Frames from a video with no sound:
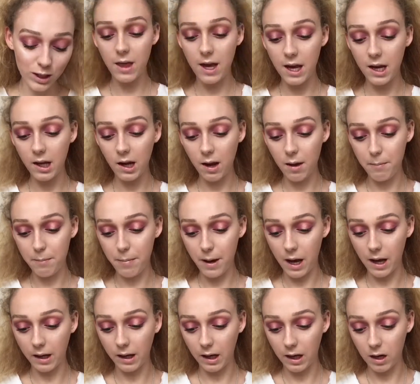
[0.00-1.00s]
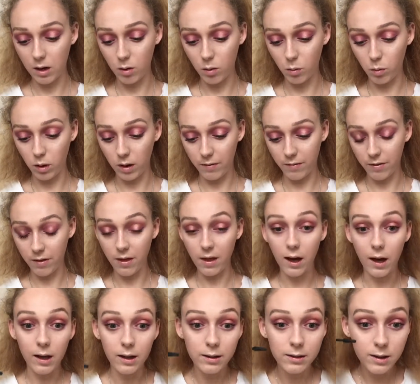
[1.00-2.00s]
Then back in with
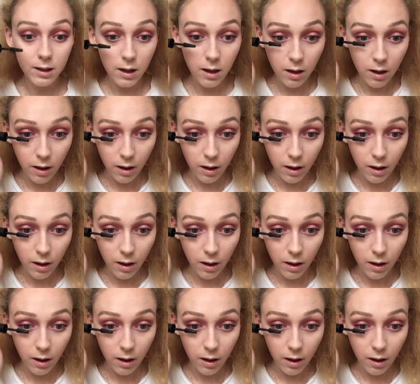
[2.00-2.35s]
that